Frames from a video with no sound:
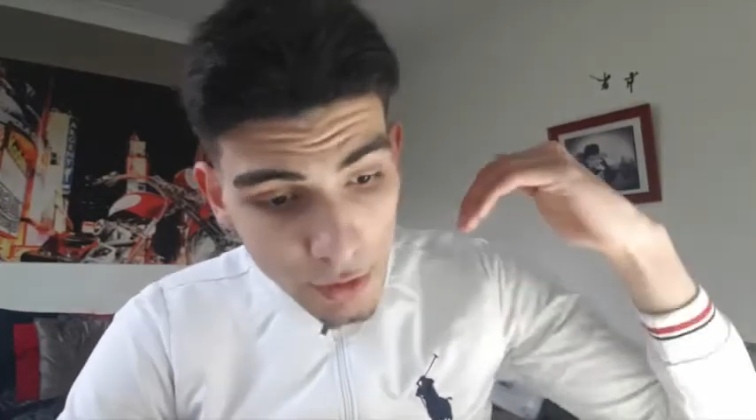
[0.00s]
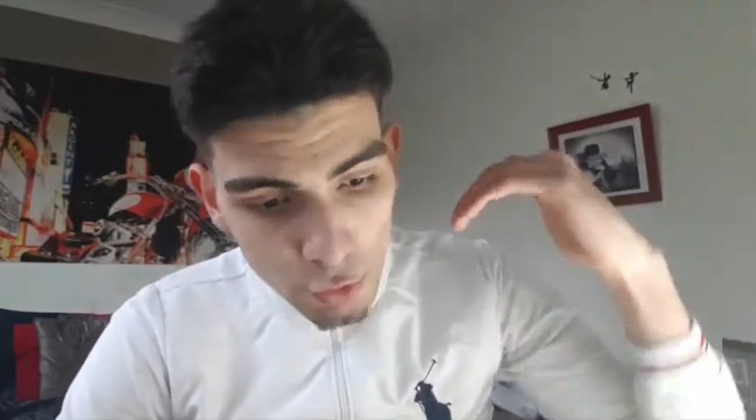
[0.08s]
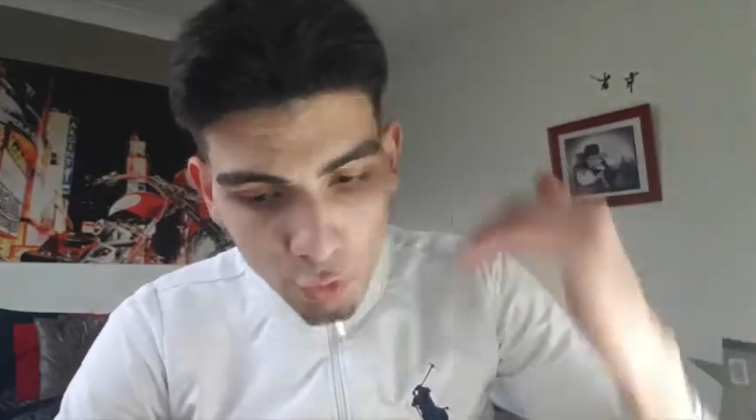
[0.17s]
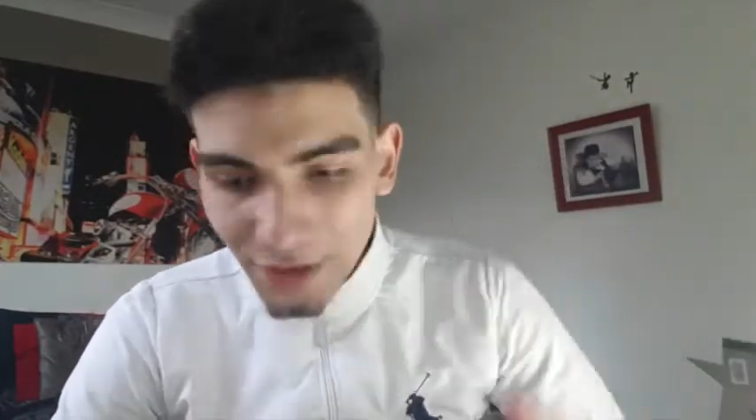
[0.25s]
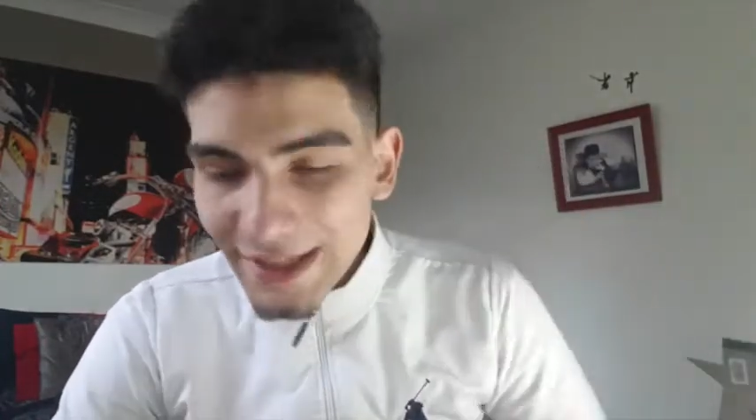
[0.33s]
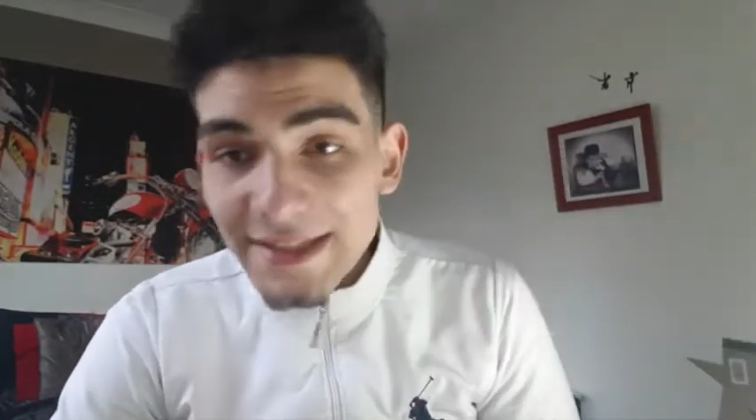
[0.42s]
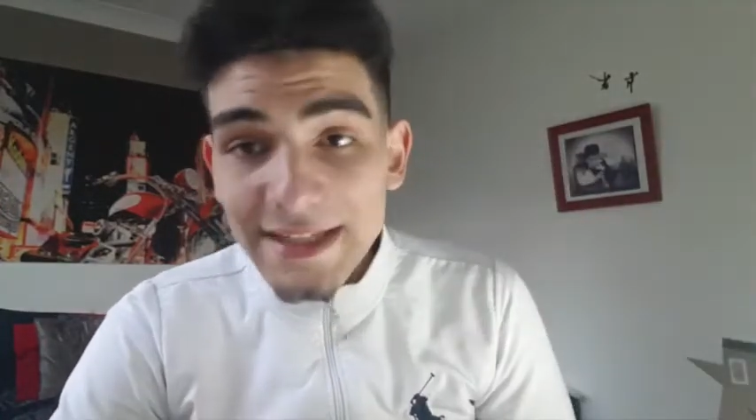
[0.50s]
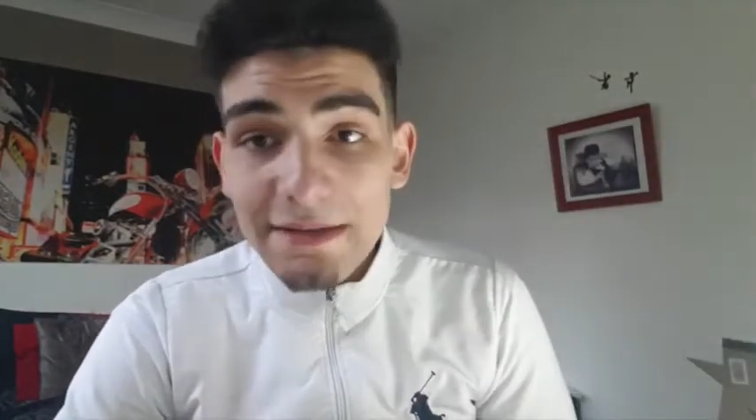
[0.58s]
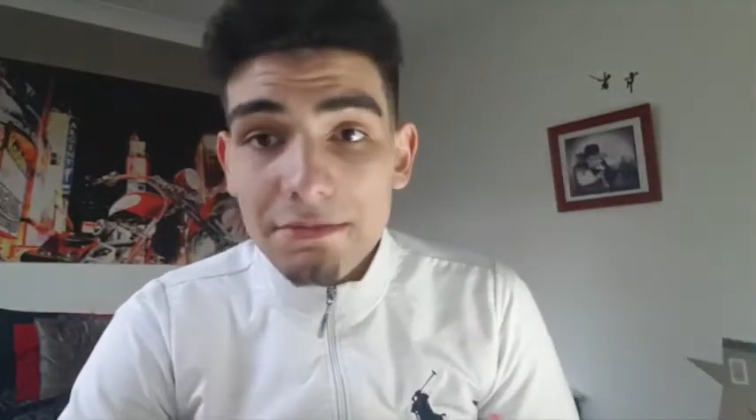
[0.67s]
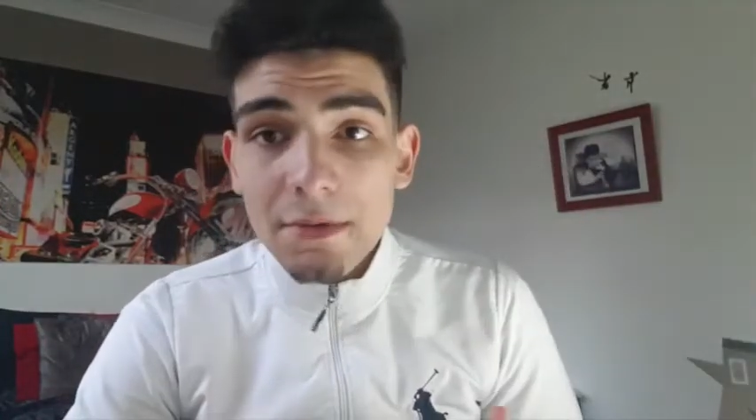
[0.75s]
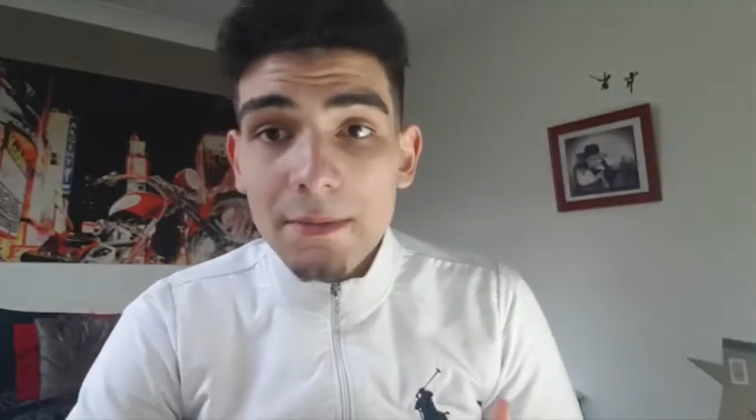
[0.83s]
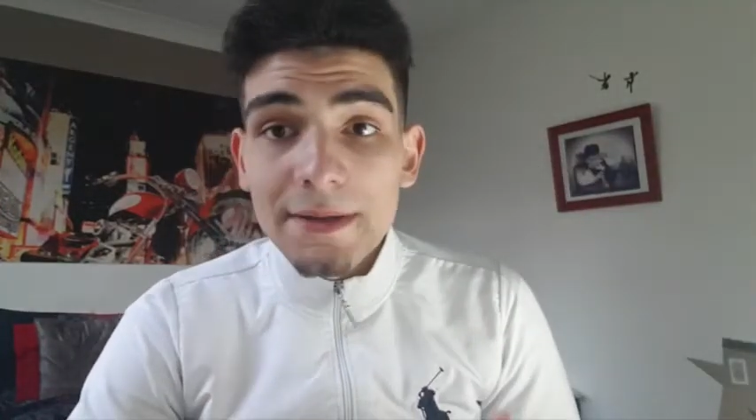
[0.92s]
we need to keep
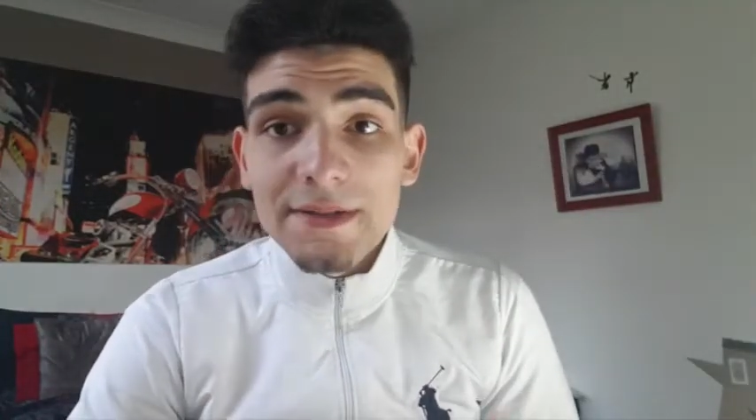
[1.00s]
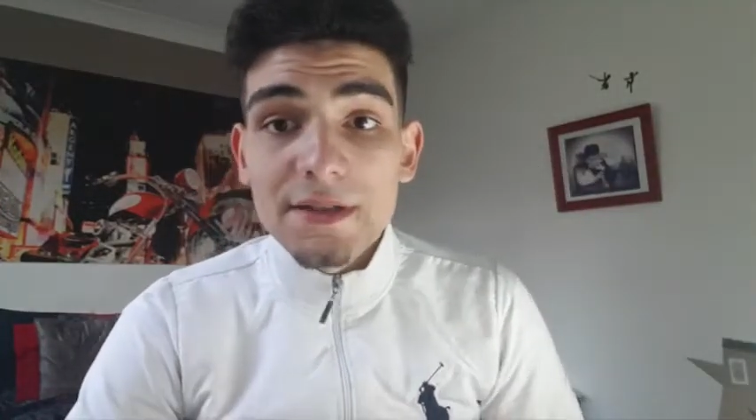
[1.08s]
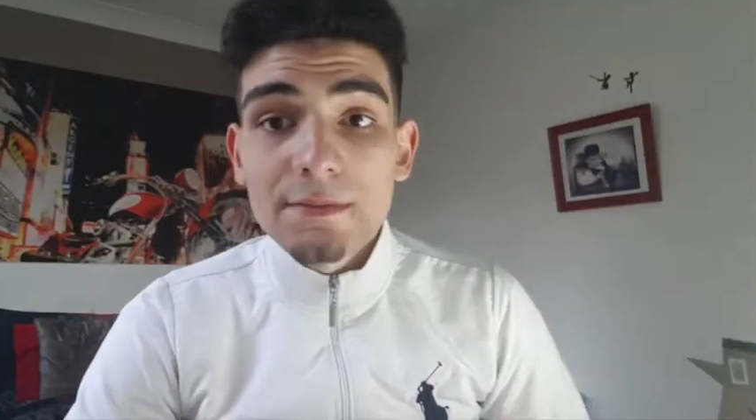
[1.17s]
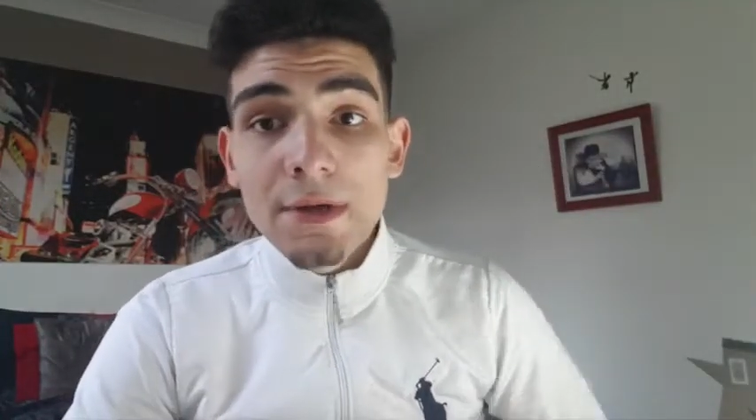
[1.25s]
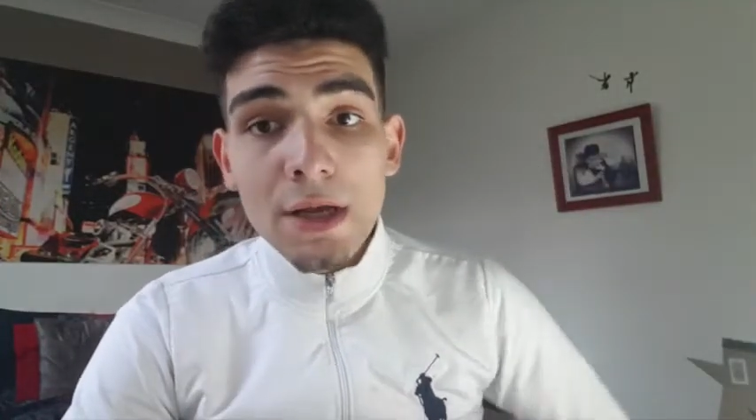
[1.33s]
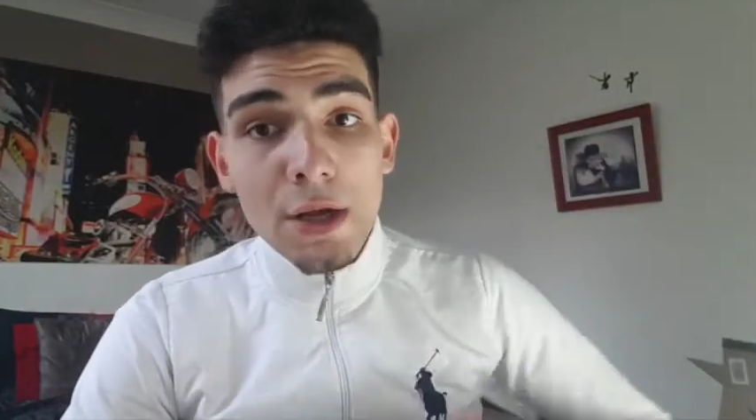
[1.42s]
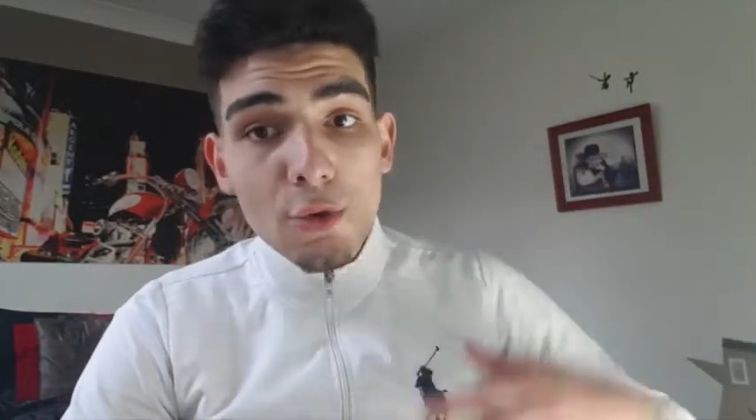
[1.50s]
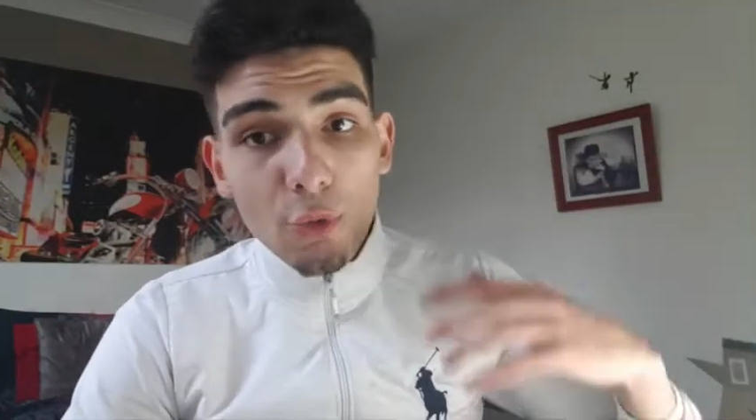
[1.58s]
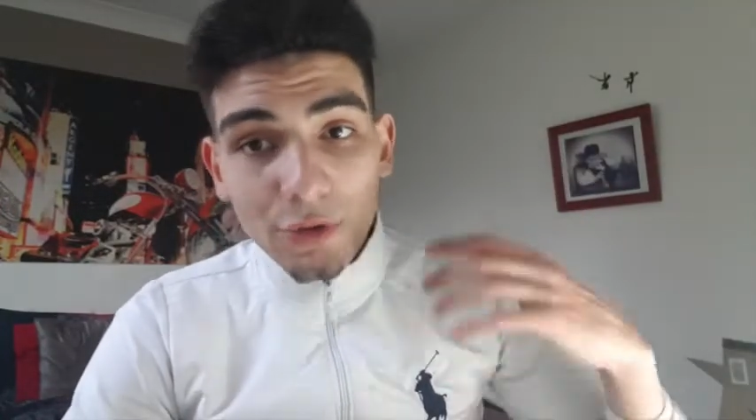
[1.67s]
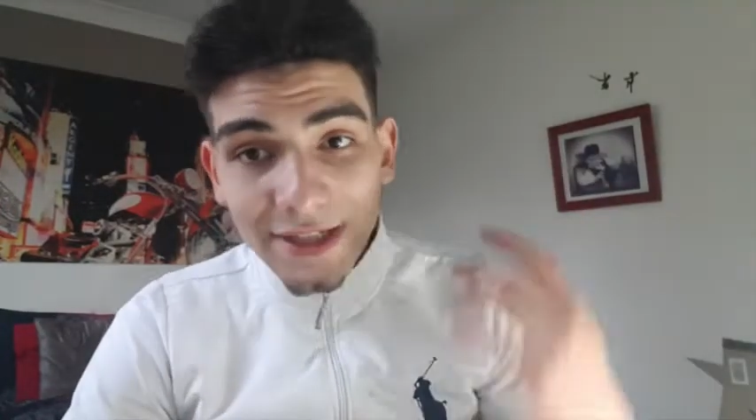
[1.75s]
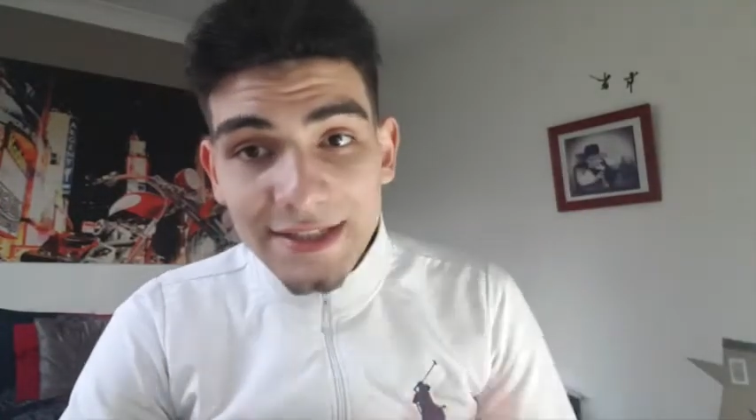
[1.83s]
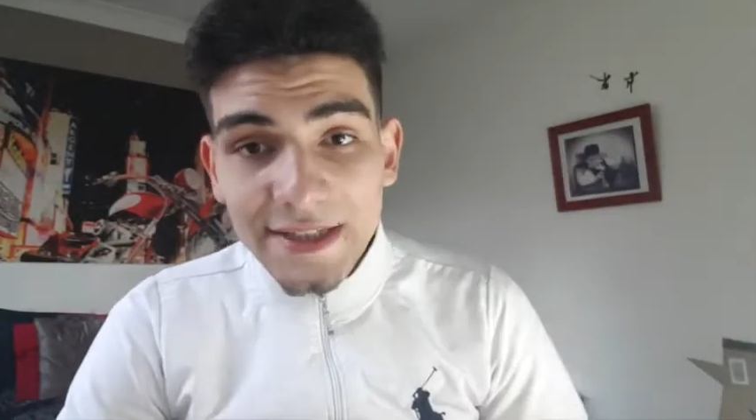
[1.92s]
the momentum, we need